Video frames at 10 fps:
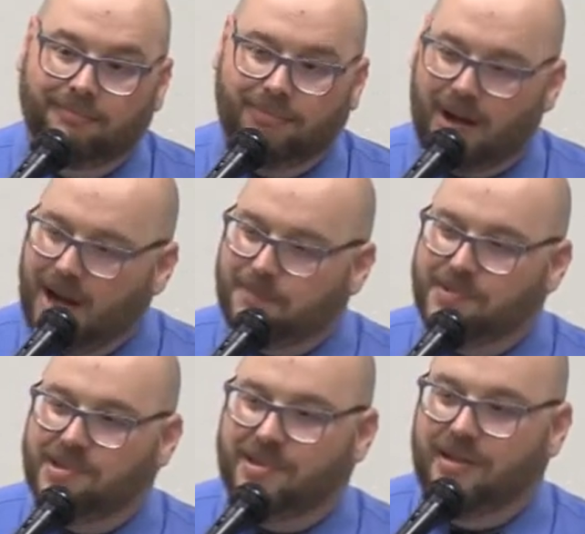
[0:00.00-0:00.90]

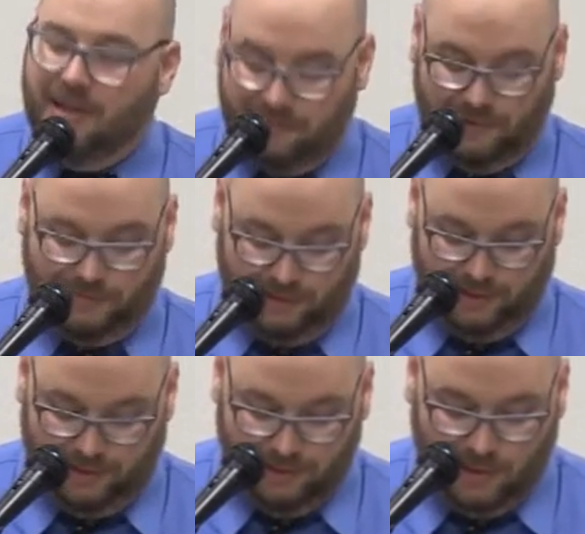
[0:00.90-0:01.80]
perhaps
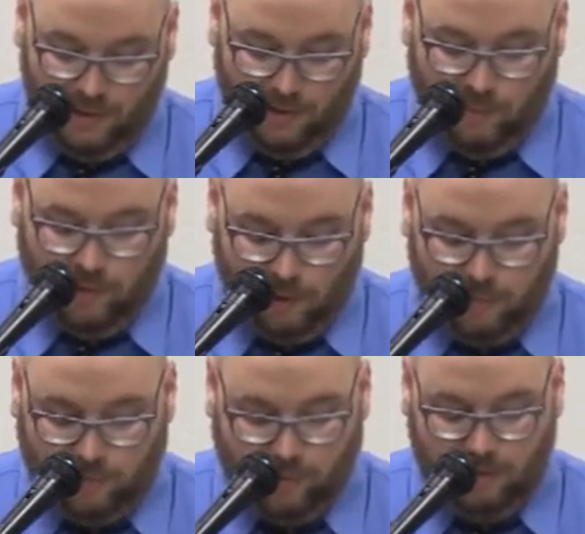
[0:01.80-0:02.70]
inevitably, we
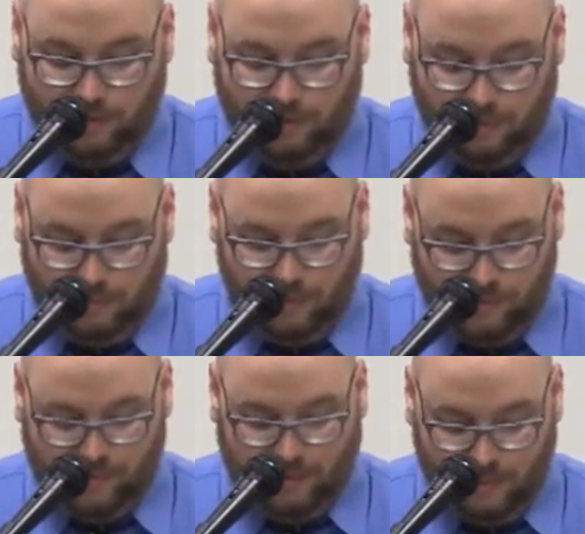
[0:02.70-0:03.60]
arbitrarily
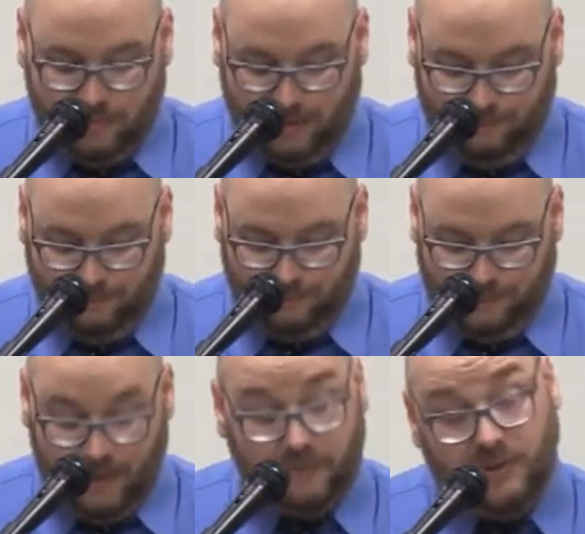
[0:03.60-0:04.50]
approach the limit
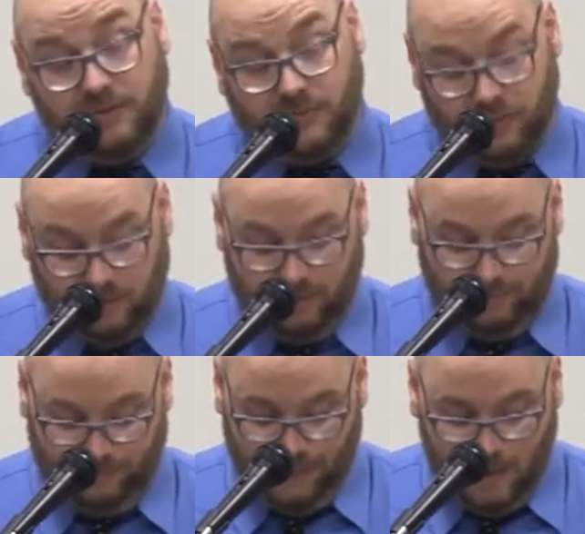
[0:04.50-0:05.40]
of this
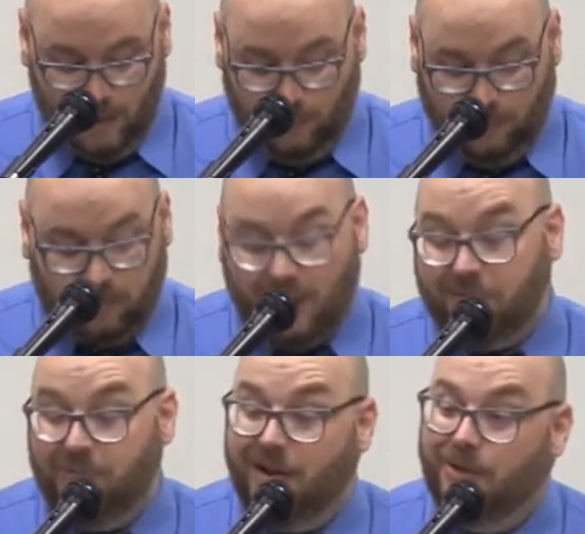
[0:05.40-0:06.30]
function. We can try
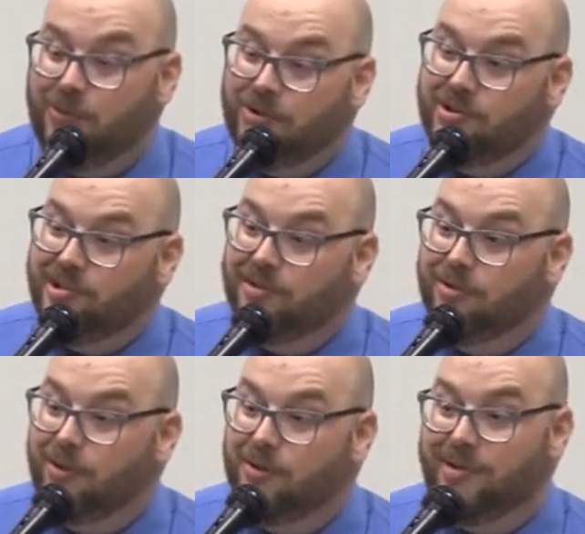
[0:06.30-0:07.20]
to find where there's still
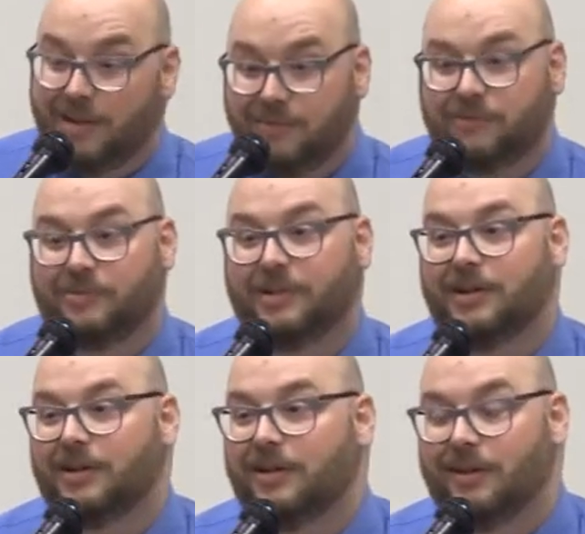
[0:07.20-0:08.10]
growth if
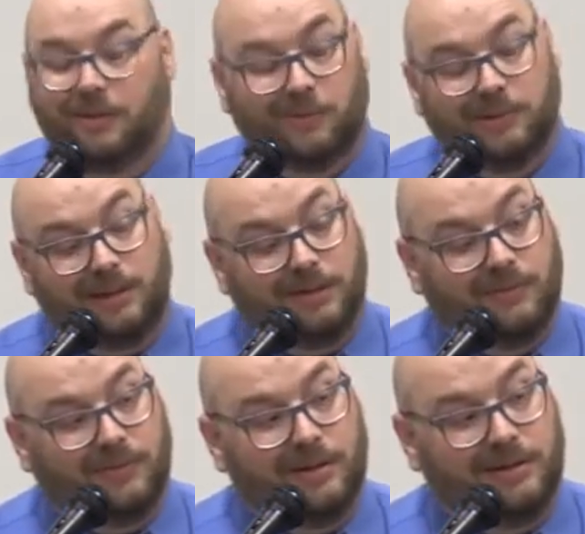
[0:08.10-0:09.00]
and only
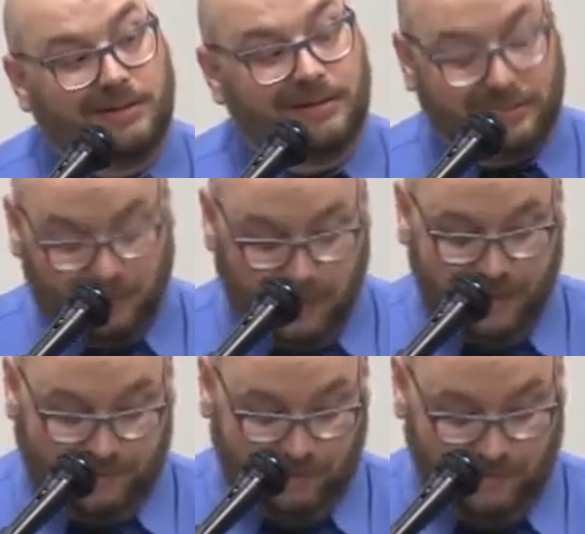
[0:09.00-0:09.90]
if there exist
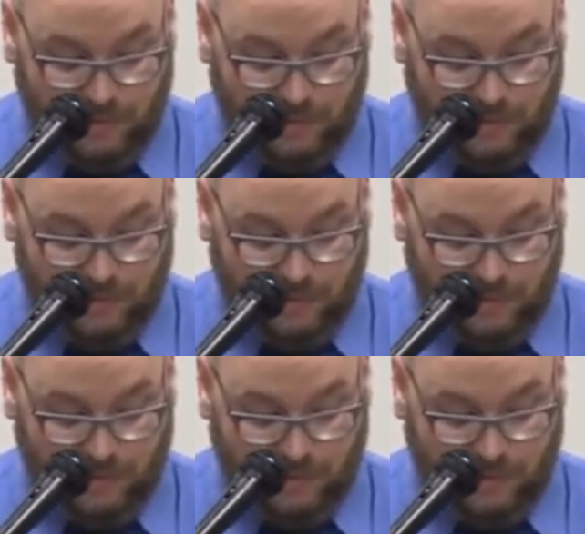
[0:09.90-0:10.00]
positive